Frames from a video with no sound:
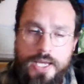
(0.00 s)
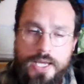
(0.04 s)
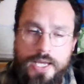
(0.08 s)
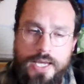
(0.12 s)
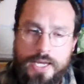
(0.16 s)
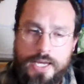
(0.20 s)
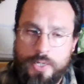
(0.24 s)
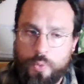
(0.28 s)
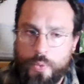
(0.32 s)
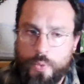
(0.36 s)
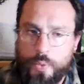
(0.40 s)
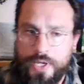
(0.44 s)

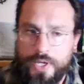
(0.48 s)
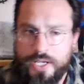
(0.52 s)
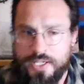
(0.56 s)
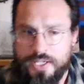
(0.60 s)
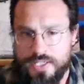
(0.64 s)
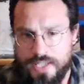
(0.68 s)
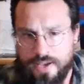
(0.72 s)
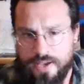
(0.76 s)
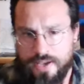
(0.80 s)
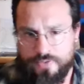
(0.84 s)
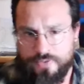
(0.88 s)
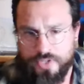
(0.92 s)
in week
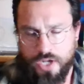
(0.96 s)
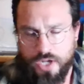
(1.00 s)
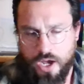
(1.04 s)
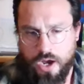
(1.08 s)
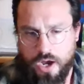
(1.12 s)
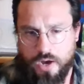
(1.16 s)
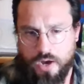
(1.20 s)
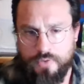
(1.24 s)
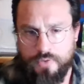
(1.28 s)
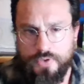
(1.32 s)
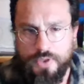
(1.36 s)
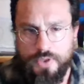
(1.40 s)
seven
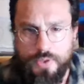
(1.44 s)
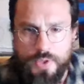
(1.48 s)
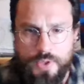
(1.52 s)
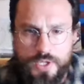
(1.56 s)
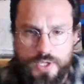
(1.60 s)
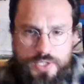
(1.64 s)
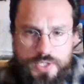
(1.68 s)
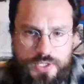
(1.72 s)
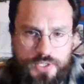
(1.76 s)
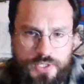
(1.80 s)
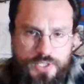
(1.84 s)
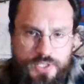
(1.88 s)
of
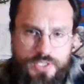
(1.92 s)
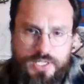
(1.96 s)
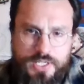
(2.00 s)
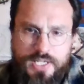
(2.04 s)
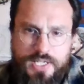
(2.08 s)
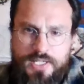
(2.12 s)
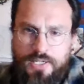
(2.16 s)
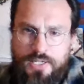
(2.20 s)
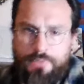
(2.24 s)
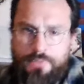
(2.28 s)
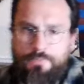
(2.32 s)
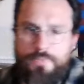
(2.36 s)
this
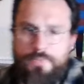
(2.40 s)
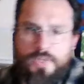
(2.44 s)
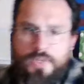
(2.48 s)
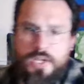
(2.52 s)
season.